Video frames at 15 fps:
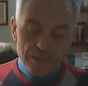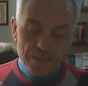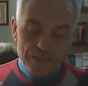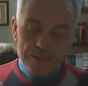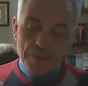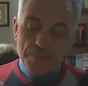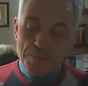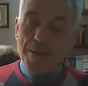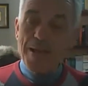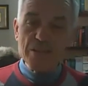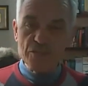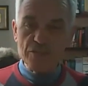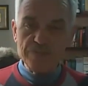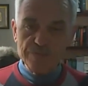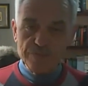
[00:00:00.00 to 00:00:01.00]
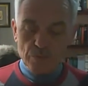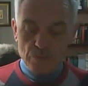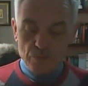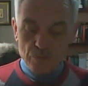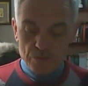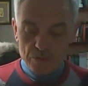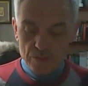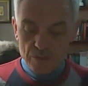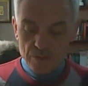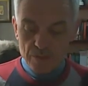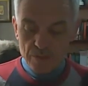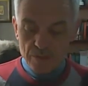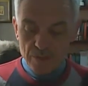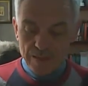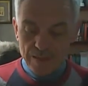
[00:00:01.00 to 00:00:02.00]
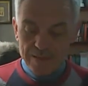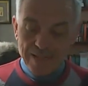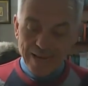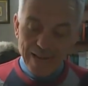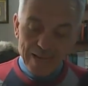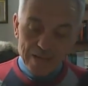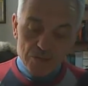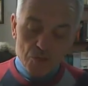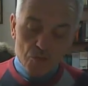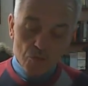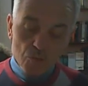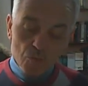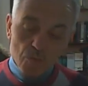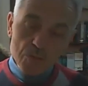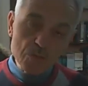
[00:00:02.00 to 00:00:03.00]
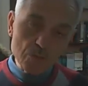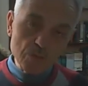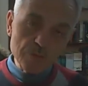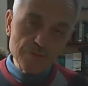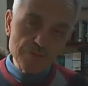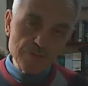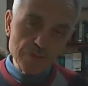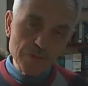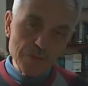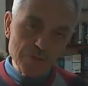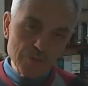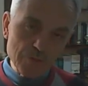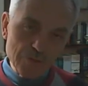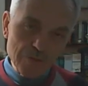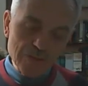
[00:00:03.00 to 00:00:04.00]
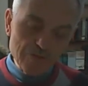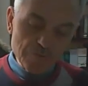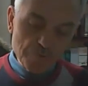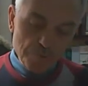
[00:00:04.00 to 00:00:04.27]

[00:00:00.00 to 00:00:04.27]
is a major force and allows Wordsworth to give